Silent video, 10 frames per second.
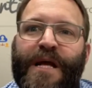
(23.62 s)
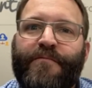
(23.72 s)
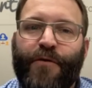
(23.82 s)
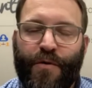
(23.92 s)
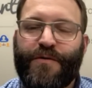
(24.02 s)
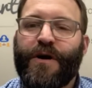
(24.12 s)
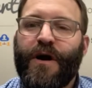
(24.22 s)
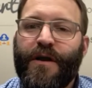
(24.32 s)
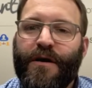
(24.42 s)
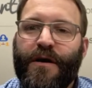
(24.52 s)
focusing
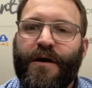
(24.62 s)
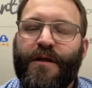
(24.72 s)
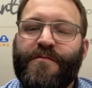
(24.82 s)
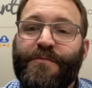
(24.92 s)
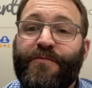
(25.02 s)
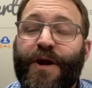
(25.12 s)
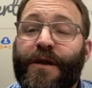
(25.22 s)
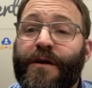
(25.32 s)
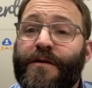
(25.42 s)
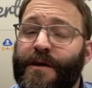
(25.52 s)
on some different
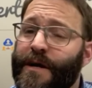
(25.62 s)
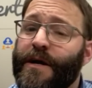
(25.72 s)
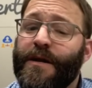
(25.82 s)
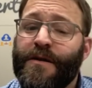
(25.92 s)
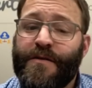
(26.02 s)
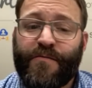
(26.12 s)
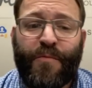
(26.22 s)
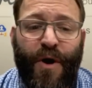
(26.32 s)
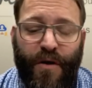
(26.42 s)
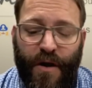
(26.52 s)
ideas and getting ideas even
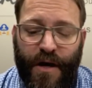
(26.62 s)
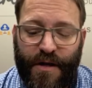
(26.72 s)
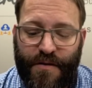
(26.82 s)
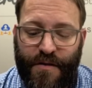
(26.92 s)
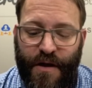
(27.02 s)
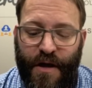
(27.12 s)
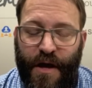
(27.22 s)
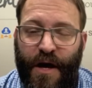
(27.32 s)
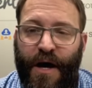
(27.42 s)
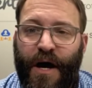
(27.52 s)
from our clients.
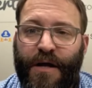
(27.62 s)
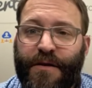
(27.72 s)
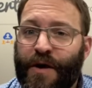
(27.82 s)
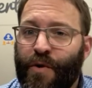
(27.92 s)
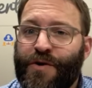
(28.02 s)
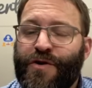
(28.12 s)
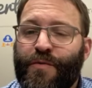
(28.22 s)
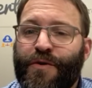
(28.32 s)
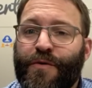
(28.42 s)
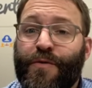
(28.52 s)
Today, I want to share
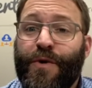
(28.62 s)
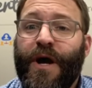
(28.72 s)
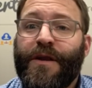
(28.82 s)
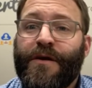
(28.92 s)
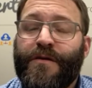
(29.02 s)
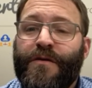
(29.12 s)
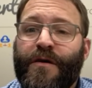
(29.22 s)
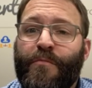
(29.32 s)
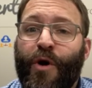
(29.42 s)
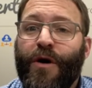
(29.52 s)
with you 3 ideas,
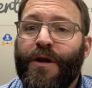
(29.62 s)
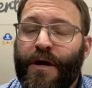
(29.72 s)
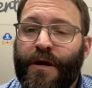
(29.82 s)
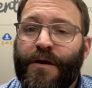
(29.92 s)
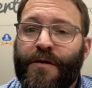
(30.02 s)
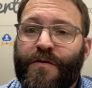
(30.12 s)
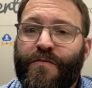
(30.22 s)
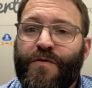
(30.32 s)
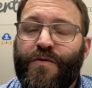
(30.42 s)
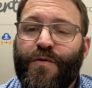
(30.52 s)
marketing ideas
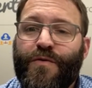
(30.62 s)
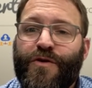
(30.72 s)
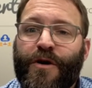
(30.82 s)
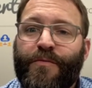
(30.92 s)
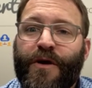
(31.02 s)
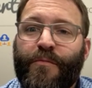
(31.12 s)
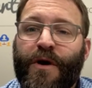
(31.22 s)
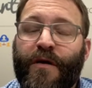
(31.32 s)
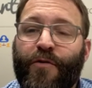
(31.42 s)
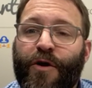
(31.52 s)
for stewardship that you
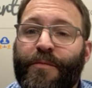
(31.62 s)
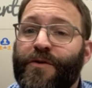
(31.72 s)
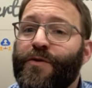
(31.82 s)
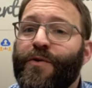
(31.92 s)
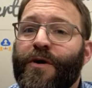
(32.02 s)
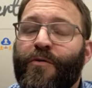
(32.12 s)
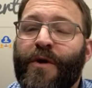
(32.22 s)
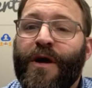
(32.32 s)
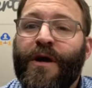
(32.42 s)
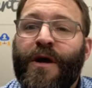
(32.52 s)
may have already been doing or
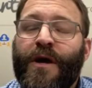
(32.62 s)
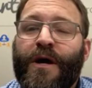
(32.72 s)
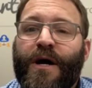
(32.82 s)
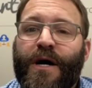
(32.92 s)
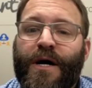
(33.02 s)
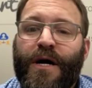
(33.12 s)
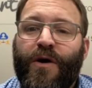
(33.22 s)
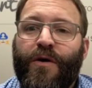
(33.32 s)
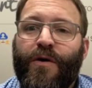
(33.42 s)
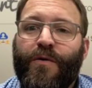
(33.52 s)
may
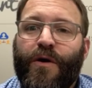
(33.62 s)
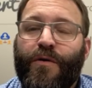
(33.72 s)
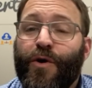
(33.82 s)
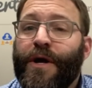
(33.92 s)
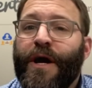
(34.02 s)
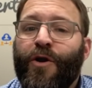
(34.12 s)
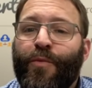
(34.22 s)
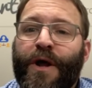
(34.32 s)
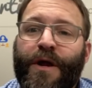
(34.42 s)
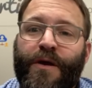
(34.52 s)
are looking at
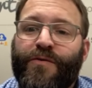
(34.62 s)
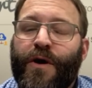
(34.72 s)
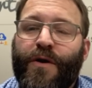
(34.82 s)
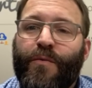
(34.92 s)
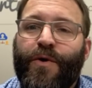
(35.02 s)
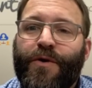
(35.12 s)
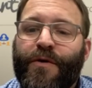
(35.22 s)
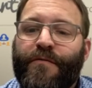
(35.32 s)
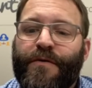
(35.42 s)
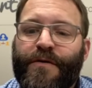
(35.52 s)
already and trying to
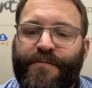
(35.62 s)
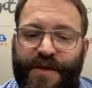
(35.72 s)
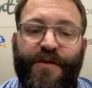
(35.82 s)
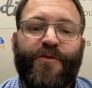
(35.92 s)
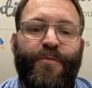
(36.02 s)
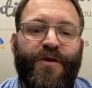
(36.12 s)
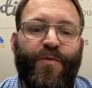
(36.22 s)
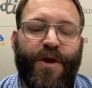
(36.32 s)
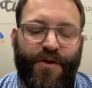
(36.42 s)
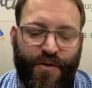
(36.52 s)
wonder if this is the best
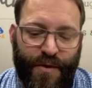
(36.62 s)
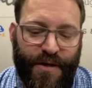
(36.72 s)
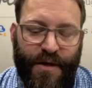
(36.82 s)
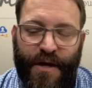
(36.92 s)
way to do it.